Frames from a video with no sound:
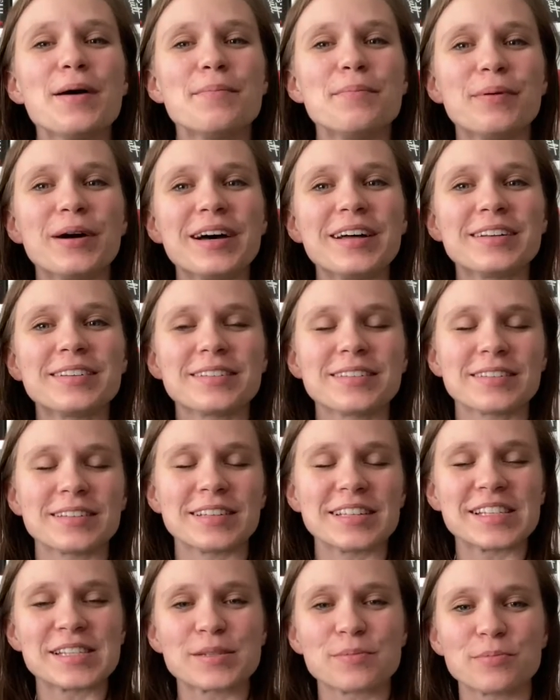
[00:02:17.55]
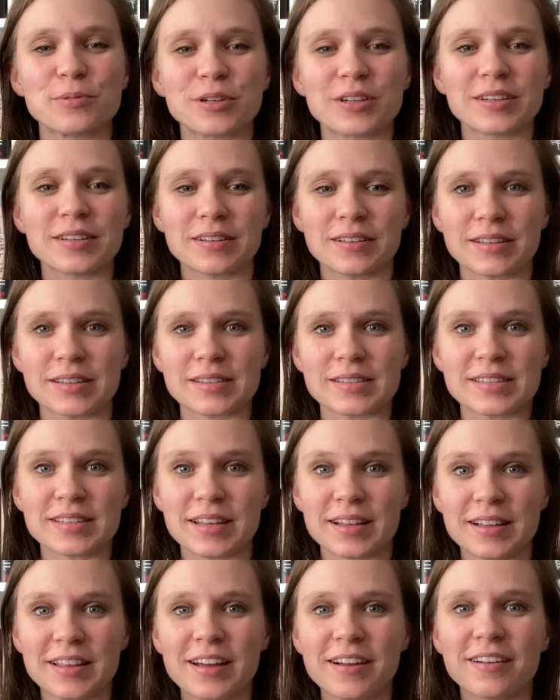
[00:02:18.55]
but this book is
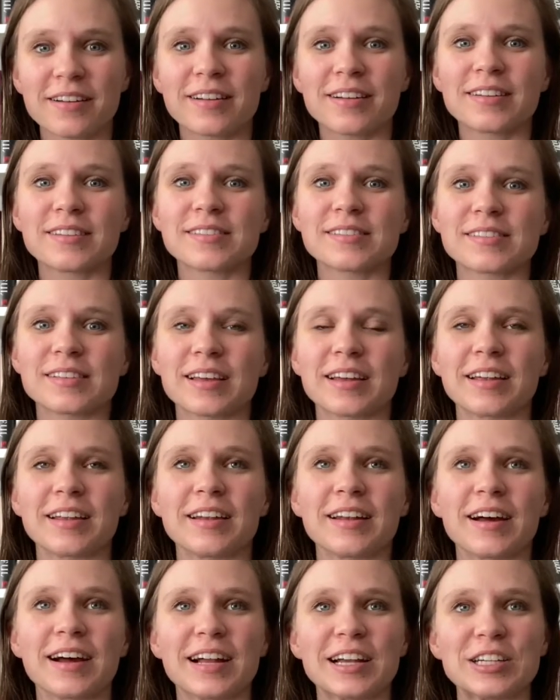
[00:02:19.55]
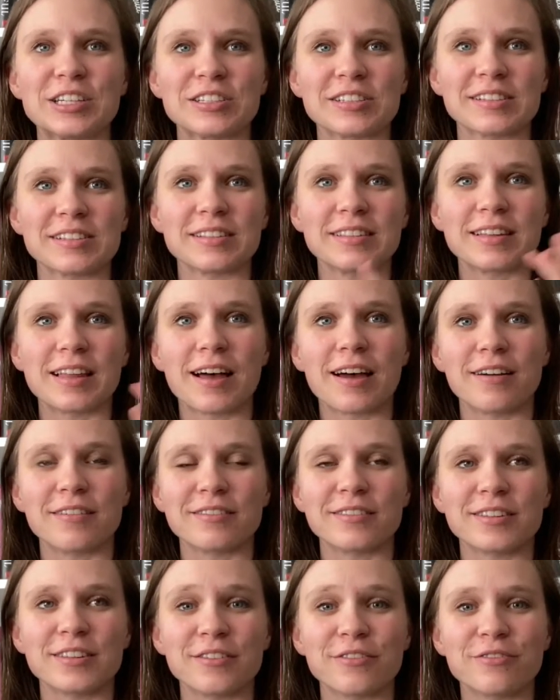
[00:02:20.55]
hilarious and I just
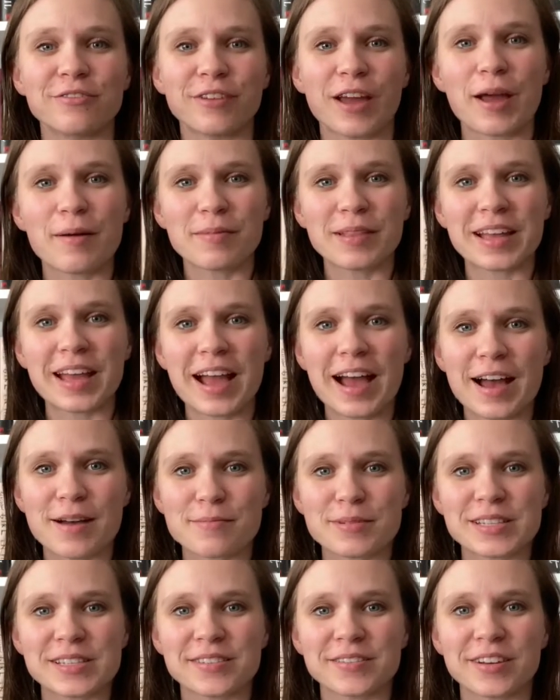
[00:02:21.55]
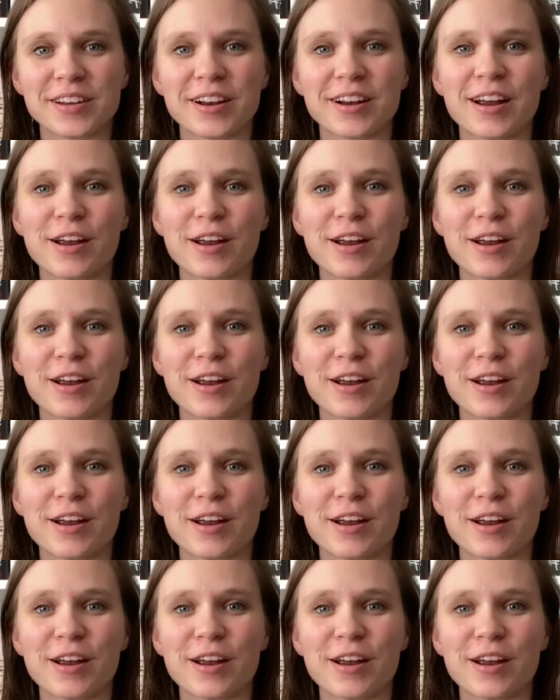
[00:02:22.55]
loved the family atmosphere.